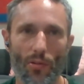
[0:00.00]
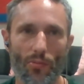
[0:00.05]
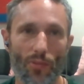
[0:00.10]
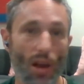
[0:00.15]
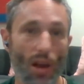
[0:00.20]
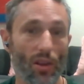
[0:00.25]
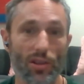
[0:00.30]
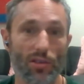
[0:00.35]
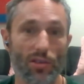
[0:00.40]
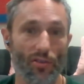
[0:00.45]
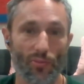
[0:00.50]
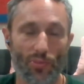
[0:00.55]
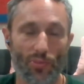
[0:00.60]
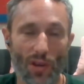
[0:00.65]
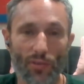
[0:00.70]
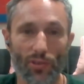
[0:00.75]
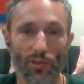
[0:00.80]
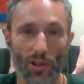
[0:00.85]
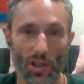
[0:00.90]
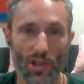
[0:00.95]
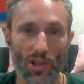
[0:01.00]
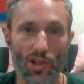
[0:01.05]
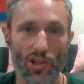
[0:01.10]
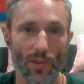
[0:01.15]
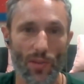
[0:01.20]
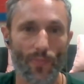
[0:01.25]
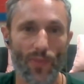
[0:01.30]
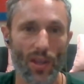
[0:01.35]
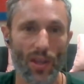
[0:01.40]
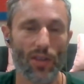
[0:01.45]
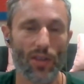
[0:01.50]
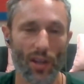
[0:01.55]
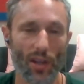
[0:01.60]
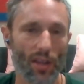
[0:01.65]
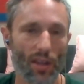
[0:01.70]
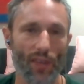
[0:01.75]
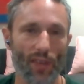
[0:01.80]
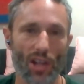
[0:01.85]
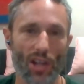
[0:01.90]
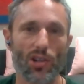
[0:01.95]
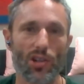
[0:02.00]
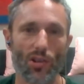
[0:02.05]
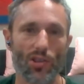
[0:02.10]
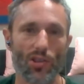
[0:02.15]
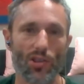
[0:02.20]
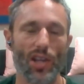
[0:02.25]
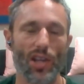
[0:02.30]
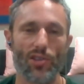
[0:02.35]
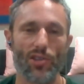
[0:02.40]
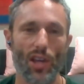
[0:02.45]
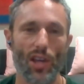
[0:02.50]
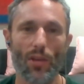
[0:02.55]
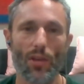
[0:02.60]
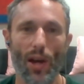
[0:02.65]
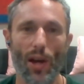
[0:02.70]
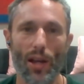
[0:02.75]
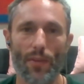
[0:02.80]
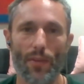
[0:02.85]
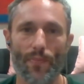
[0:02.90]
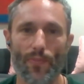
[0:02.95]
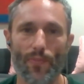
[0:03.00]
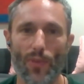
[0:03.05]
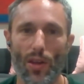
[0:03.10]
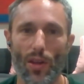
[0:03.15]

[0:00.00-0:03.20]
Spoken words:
relative privilege in the conventional sense anyway,